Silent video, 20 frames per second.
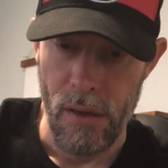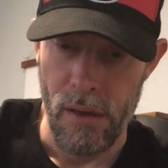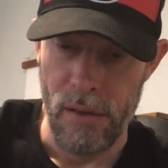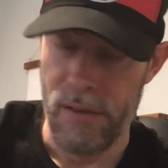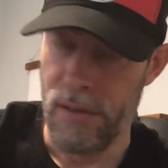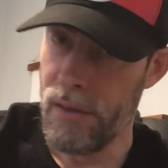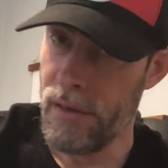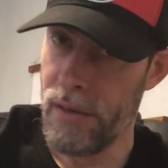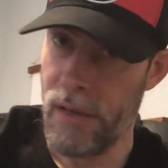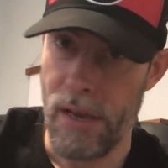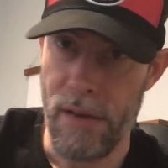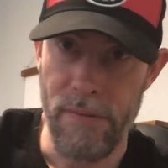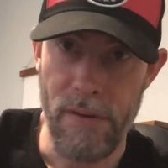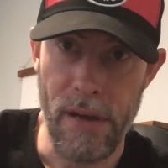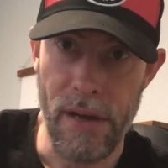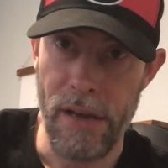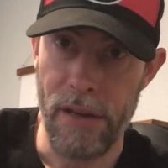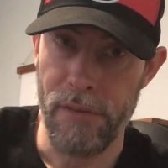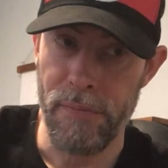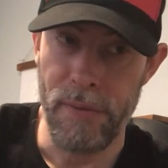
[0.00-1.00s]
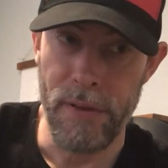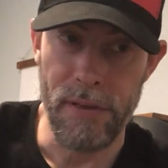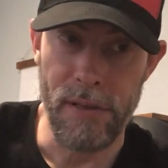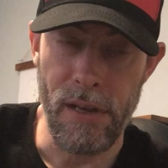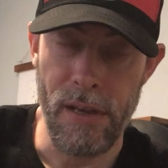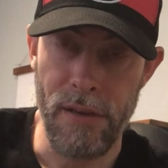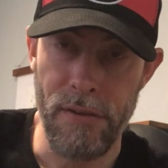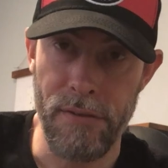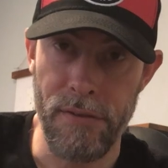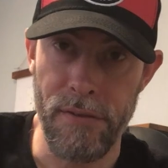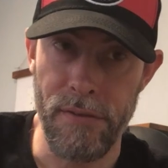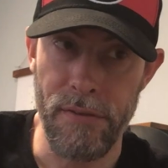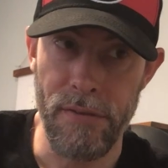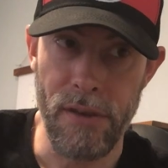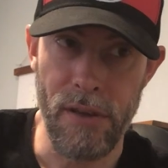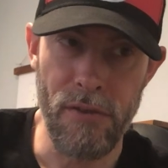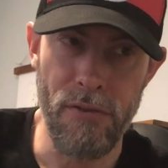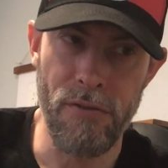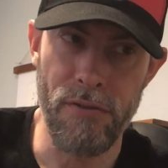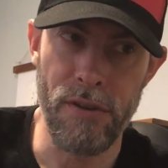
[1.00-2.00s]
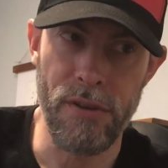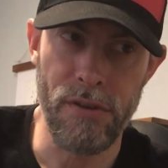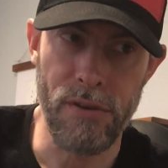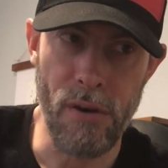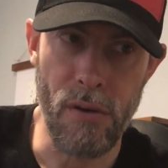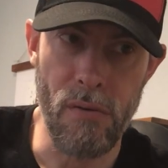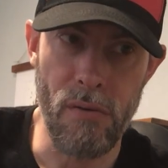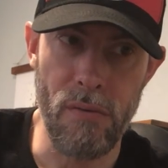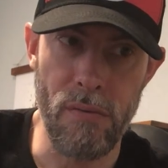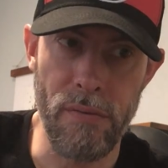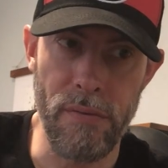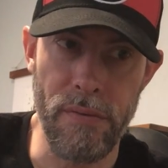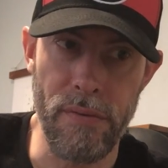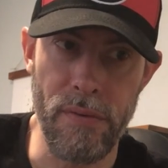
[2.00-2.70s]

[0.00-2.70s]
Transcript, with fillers: didn't have high expectations. I usually don't.